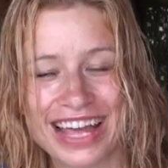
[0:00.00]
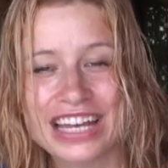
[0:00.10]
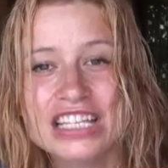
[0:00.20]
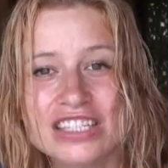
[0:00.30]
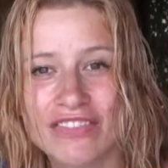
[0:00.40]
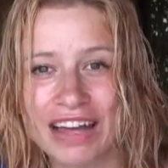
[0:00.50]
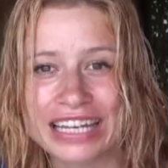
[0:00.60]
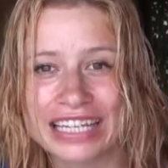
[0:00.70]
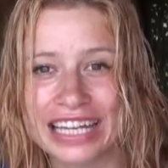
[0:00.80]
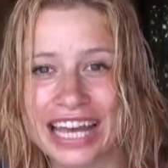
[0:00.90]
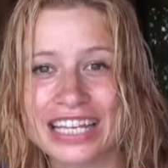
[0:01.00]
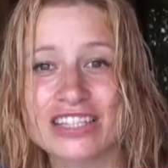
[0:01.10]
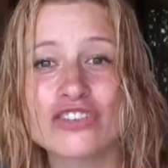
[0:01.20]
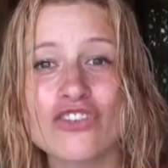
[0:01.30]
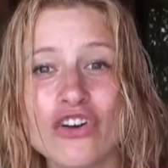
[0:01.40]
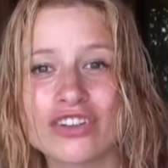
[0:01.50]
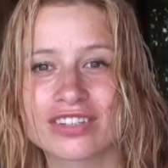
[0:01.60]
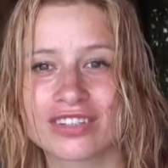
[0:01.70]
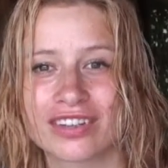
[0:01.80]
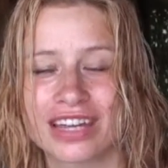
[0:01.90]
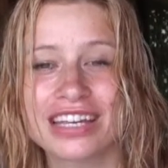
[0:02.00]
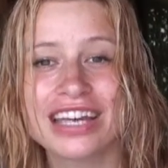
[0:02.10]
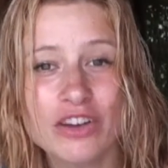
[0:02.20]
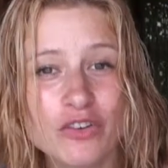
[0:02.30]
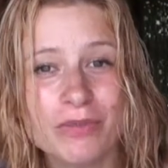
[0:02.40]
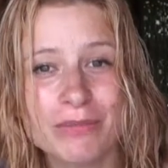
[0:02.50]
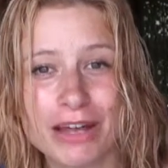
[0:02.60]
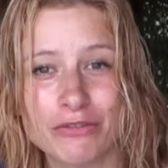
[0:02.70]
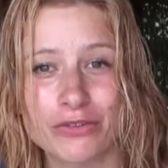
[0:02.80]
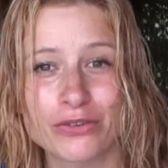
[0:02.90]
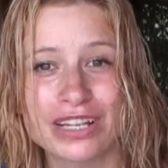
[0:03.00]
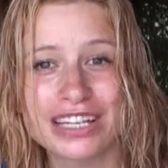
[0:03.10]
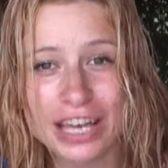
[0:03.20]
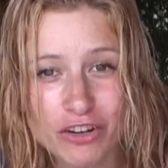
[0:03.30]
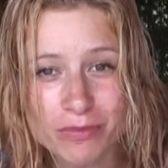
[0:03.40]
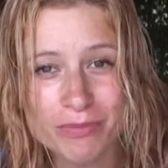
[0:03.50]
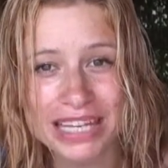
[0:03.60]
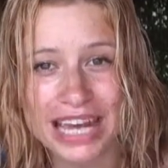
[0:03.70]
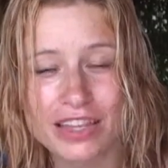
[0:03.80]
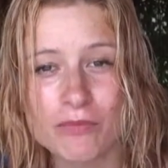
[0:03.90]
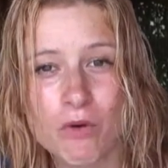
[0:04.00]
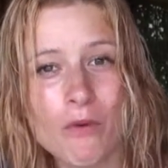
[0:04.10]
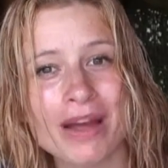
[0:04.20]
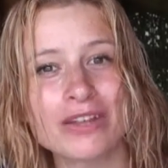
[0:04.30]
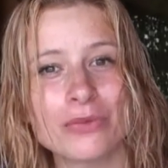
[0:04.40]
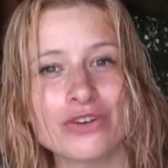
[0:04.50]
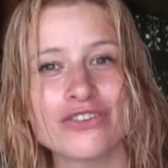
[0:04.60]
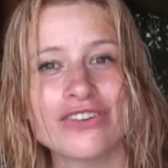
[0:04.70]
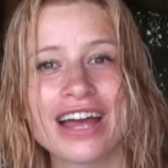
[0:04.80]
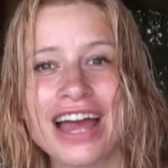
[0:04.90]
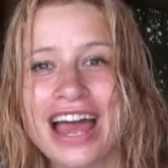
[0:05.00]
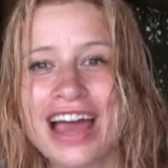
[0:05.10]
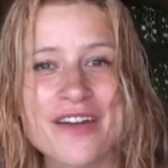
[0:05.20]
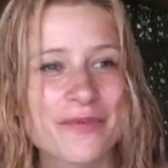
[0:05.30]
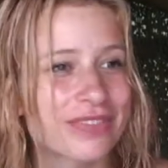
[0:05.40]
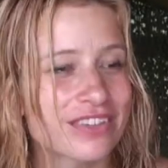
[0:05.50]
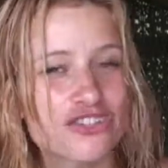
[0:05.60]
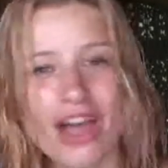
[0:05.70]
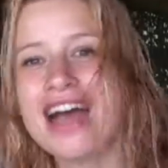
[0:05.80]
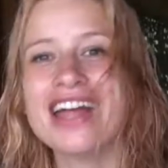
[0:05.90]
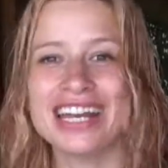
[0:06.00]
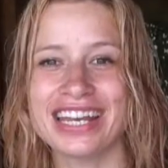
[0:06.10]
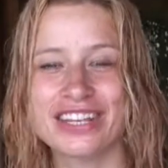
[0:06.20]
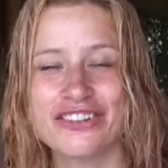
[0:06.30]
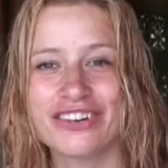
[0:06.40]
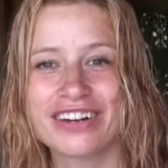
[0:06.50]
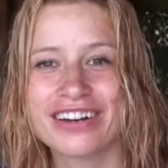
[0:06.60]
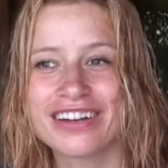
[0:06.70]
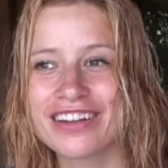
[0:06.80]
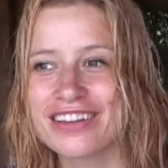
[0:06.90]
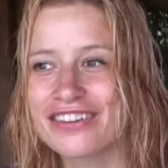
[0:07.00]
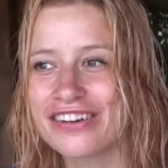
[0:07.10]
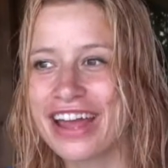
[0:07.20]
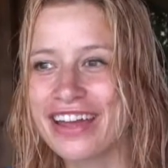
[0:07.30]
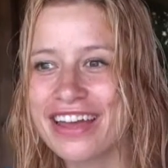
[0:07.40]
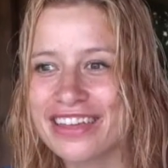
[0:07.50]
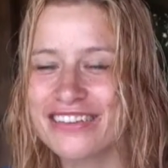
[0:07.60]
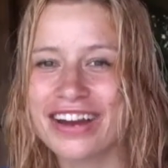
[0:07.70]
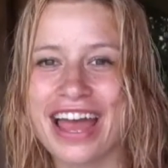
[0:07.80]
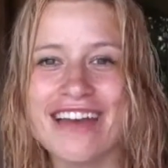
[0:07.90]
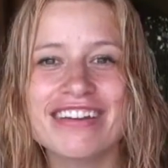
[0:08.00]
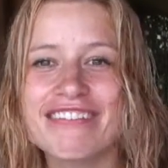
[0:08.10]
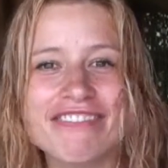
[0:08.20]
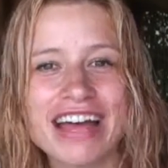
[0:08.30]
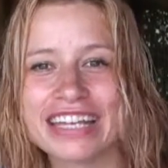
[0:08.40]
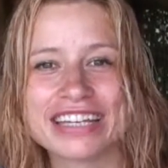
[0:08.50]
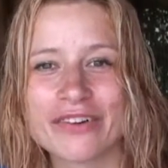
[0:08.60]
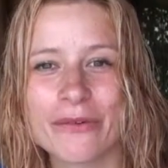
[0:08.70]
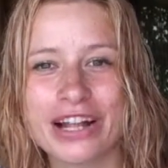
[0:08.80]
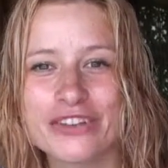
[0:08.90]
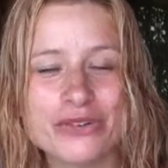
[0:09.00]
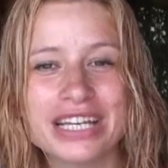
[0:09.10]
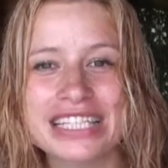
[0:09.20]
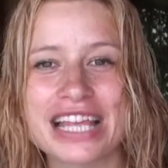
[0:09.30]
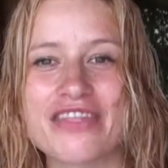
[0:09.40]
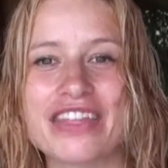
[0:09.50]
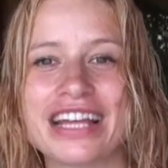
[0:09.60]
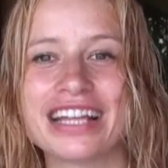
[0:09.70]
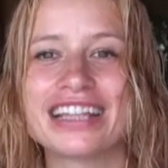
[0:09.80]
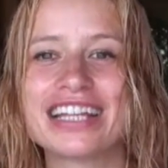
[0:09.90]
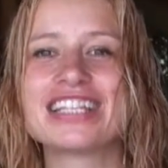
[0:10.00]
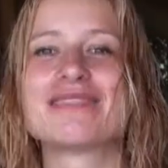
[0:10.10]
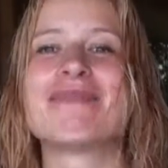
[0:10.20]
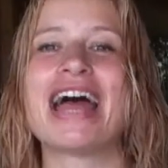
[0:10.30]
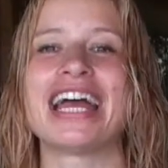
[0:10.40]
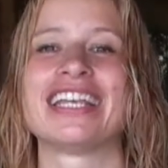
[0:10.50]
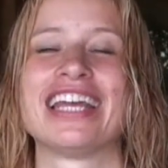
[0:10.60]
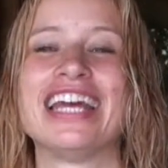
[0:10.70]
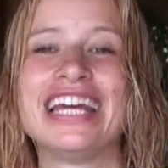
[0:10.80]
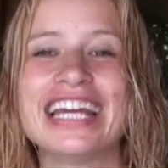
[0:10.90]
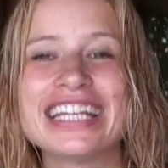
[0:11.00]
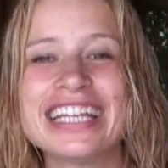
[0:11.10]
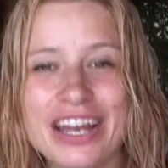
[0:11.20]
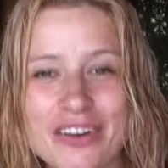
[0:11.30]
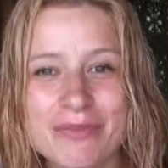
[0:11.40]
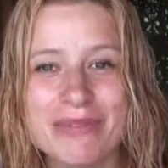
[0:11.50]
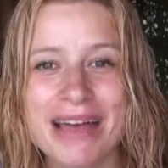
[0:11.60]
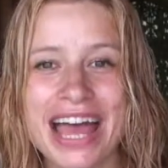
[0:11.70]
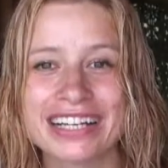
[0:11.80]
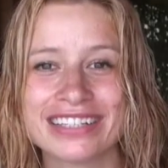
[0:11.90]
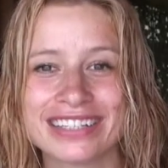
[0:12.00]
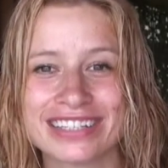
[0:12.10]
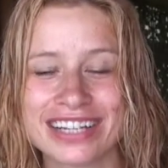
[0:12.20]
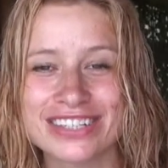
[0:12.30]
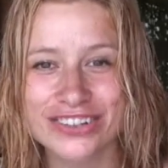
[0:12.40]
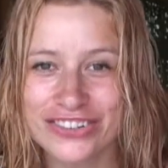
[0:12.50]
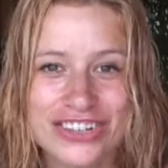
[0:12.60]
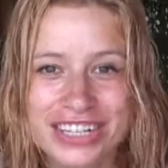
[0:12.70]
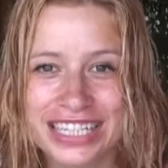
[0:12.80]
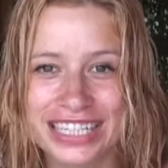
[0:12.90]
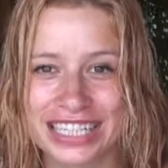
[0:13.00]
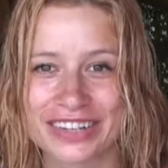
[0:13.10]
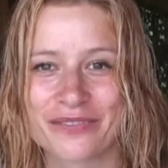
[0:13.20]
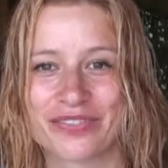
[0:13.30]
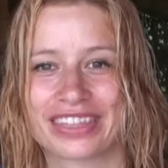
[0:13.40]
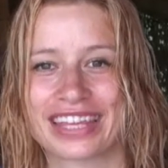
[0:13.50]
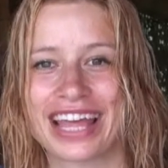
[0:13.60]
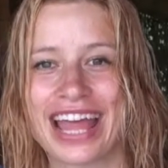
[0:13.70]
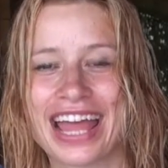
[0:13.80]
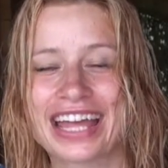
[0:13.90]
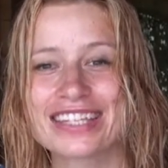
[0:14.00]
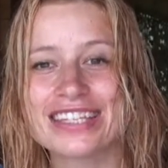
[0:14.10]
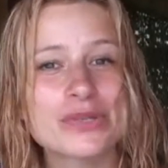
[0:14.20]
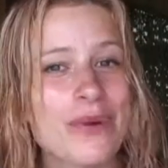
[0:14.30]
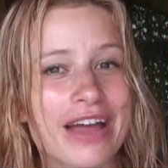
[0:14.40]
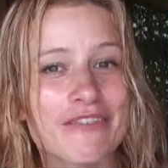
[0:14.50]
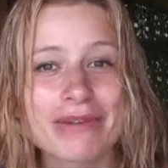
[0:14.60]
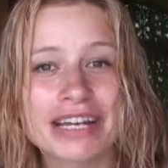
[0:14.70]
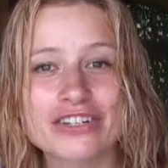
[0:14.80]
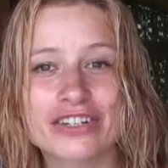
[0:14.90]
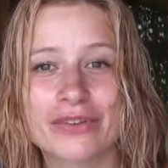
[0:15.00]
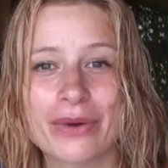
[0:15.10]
it is fun and it's not, it cannot be bad for you. It cannot be at that moment where you shine and you're, you're, you're having fun while doing something that is bad. It cannot be bad. It's contradicting. So that's why I've been actually